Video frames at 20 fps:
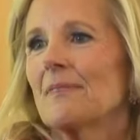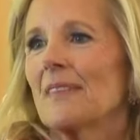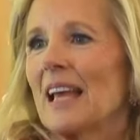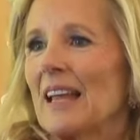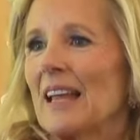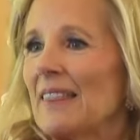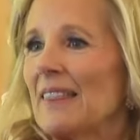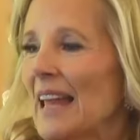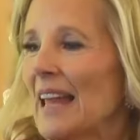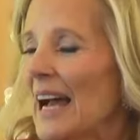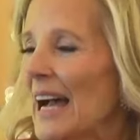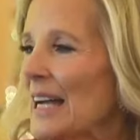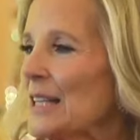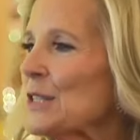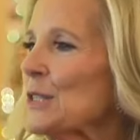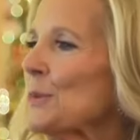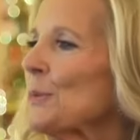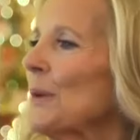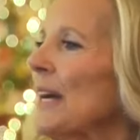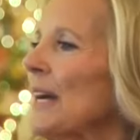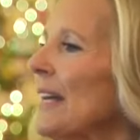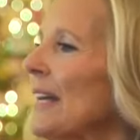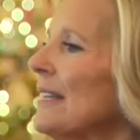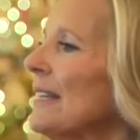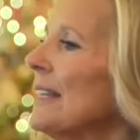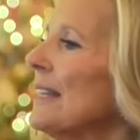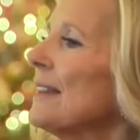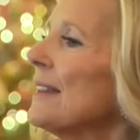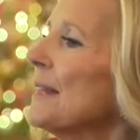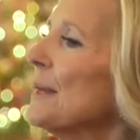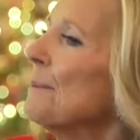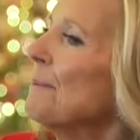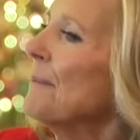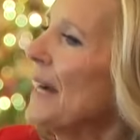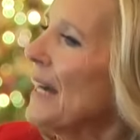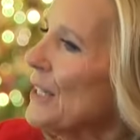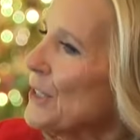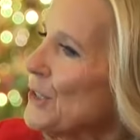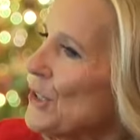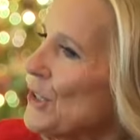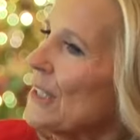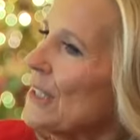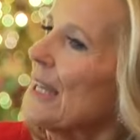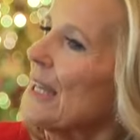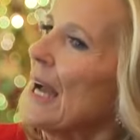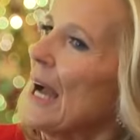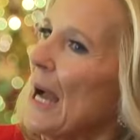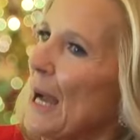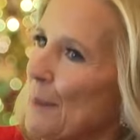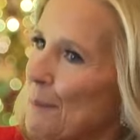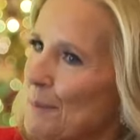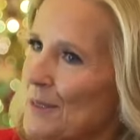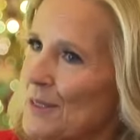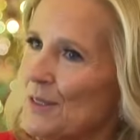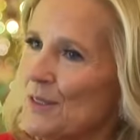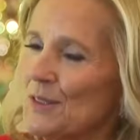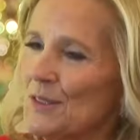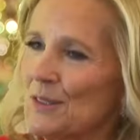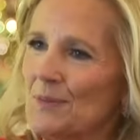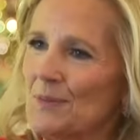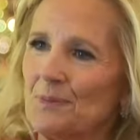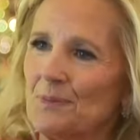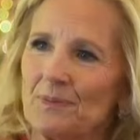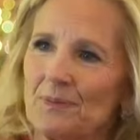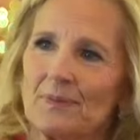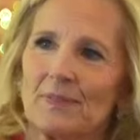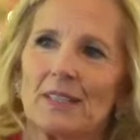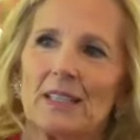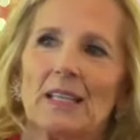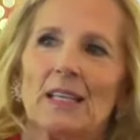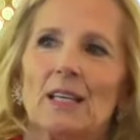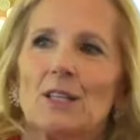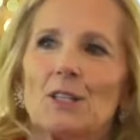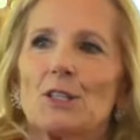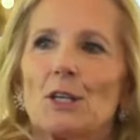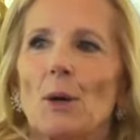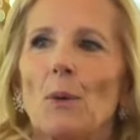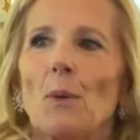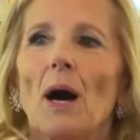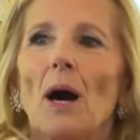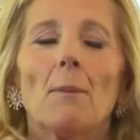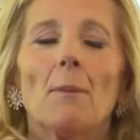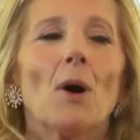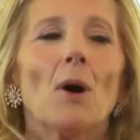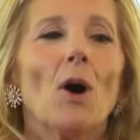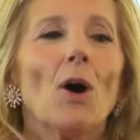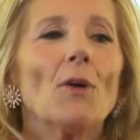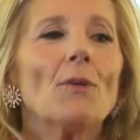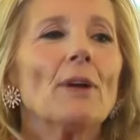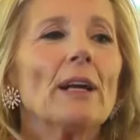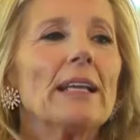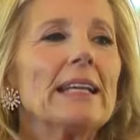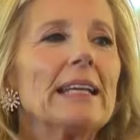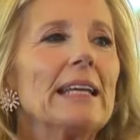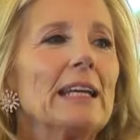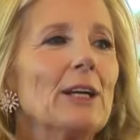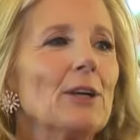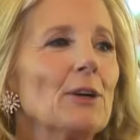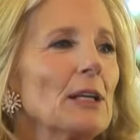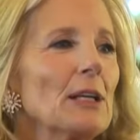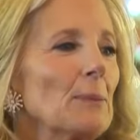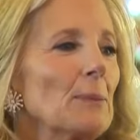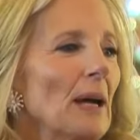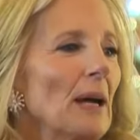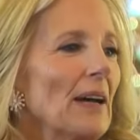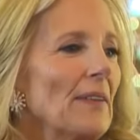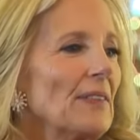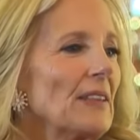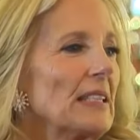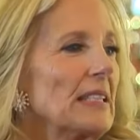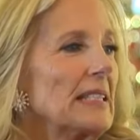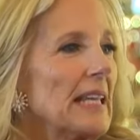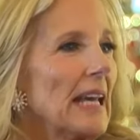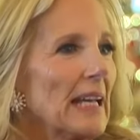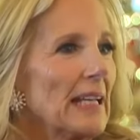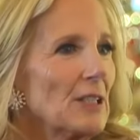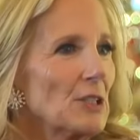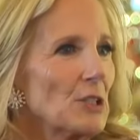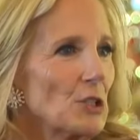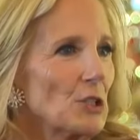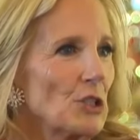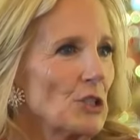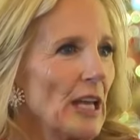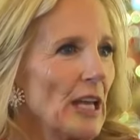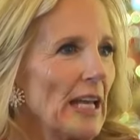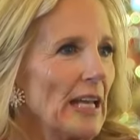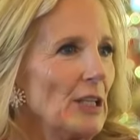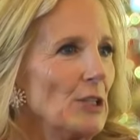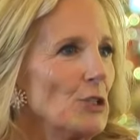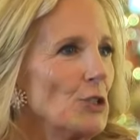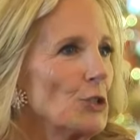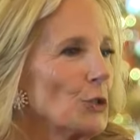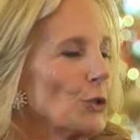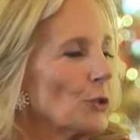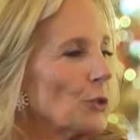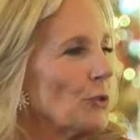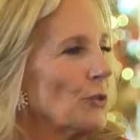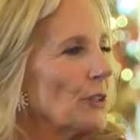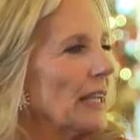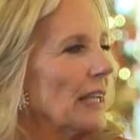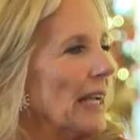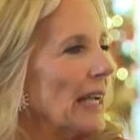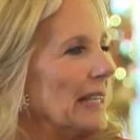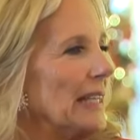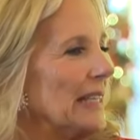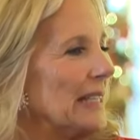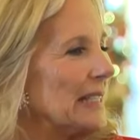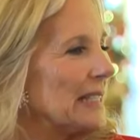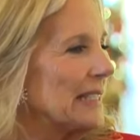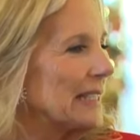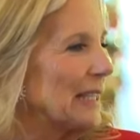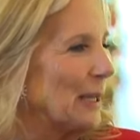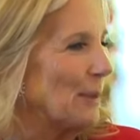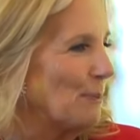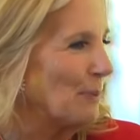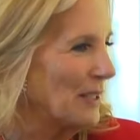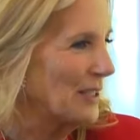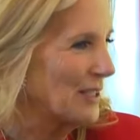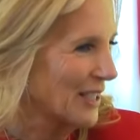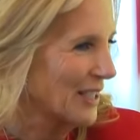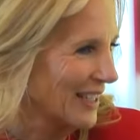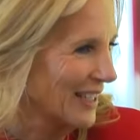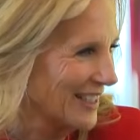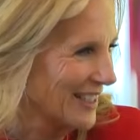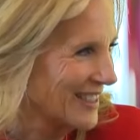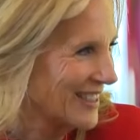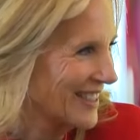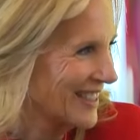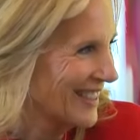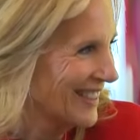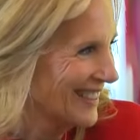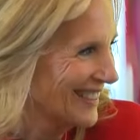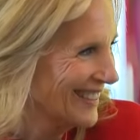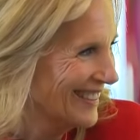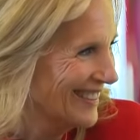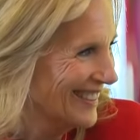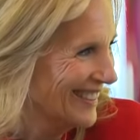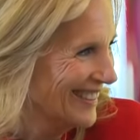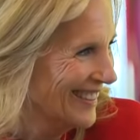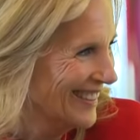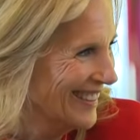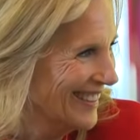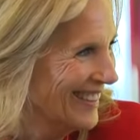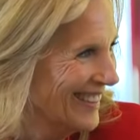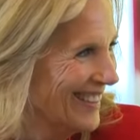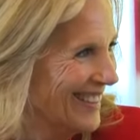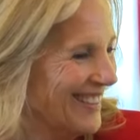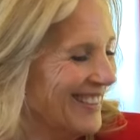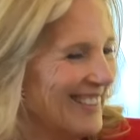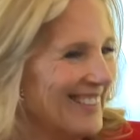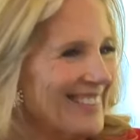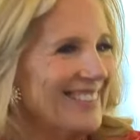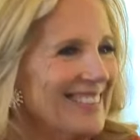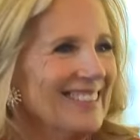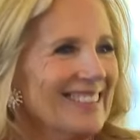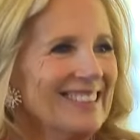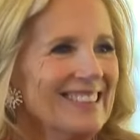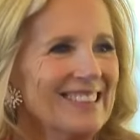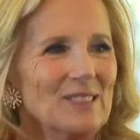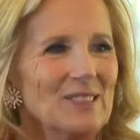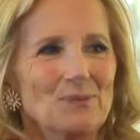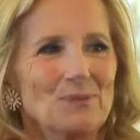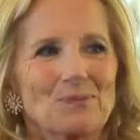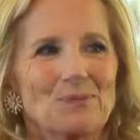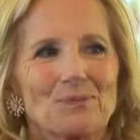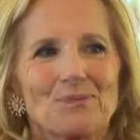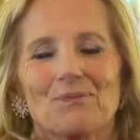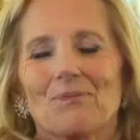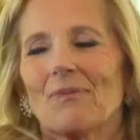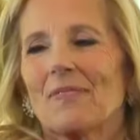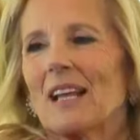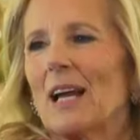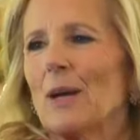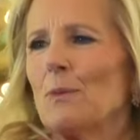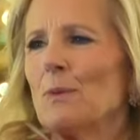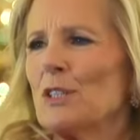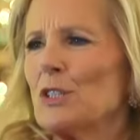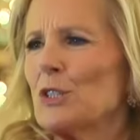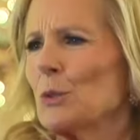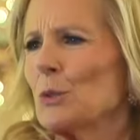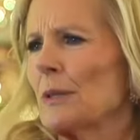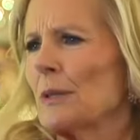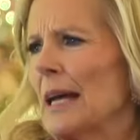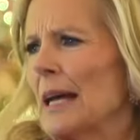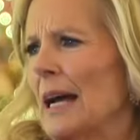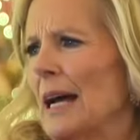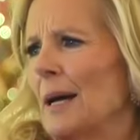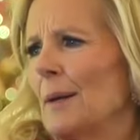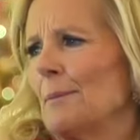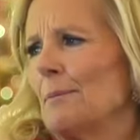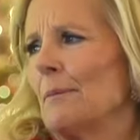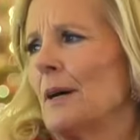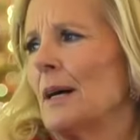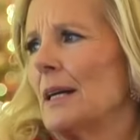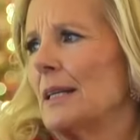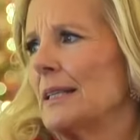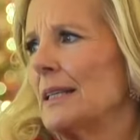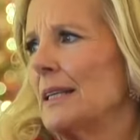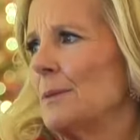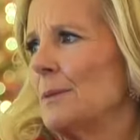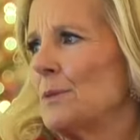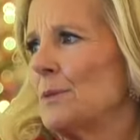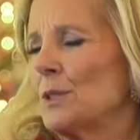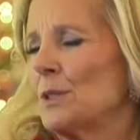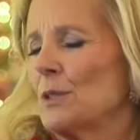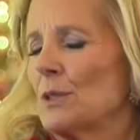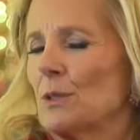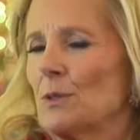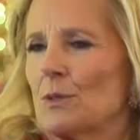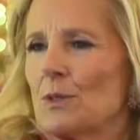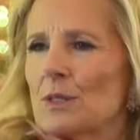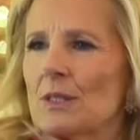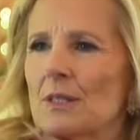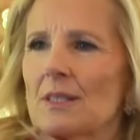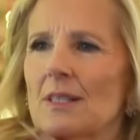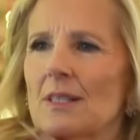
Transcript: And that's when the magic happens. So I'm already hearing about the text change you're creating to keep in touch. I wish you could add my name to those.